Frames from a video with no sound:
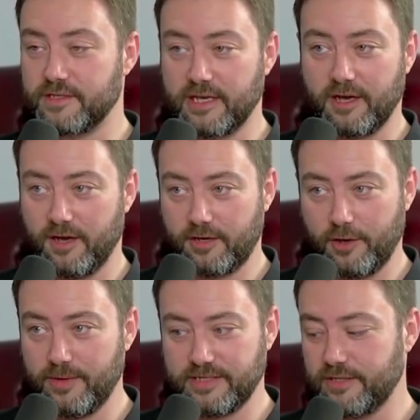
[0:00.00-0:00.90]
They can't
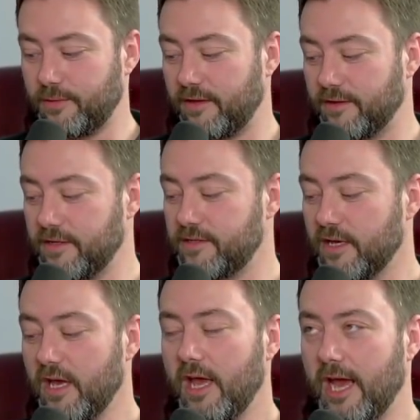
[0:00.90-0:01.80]
coexist with others.
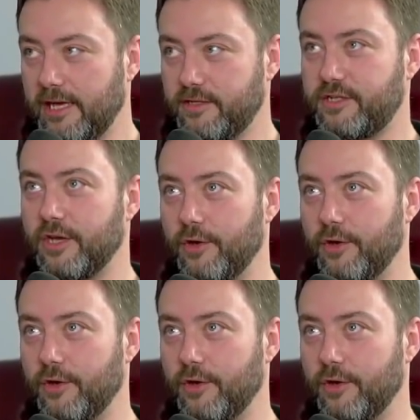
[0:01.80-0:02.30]
And so...